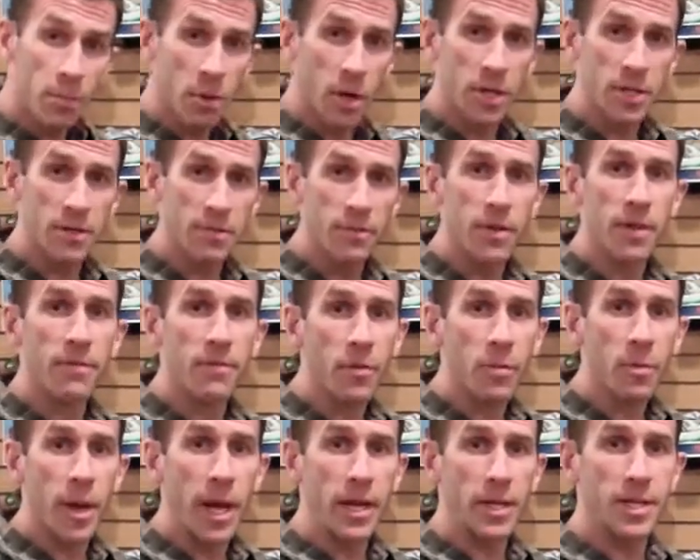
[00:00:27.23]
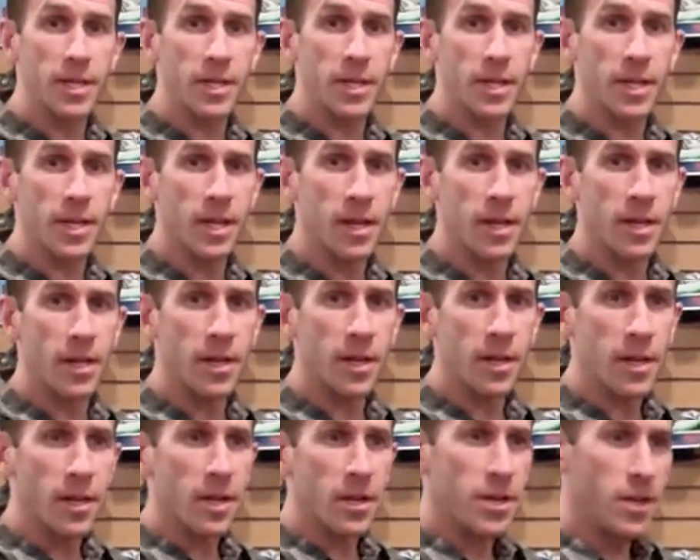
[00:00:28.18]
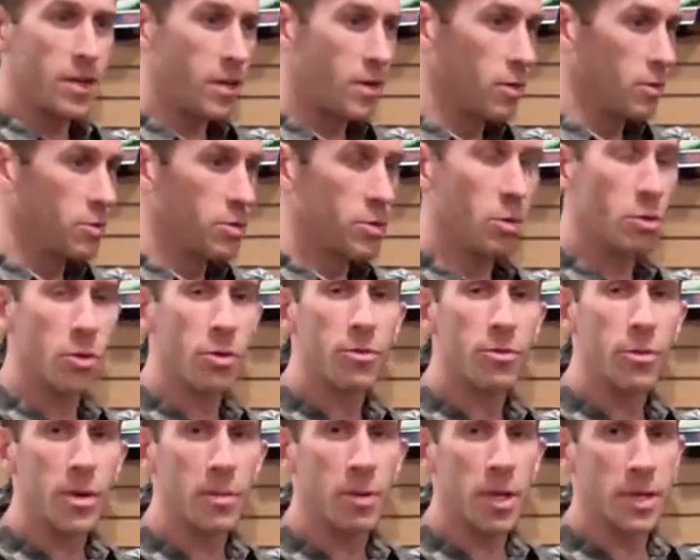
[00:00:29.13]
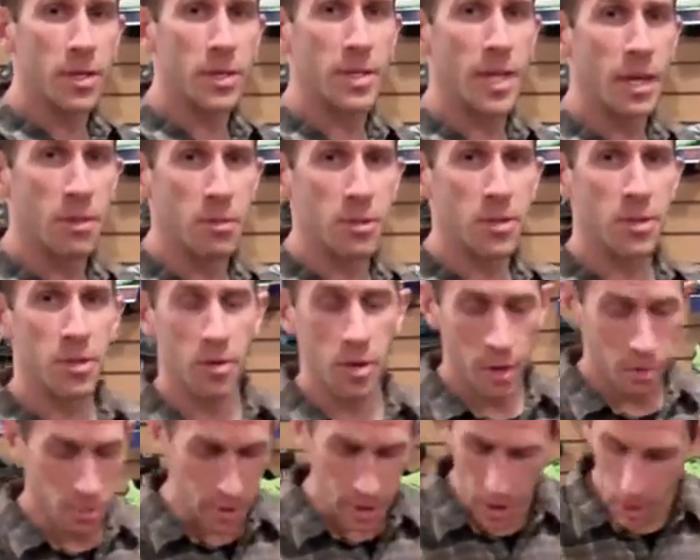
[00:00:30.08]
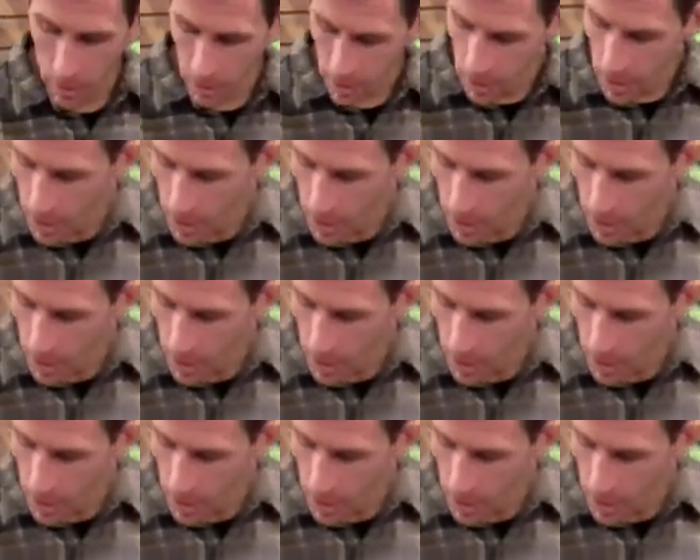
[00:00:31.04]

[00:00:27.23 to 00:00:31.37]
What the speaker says: a bunch of information in, you know, 2 or 3 minute segments. So here we go.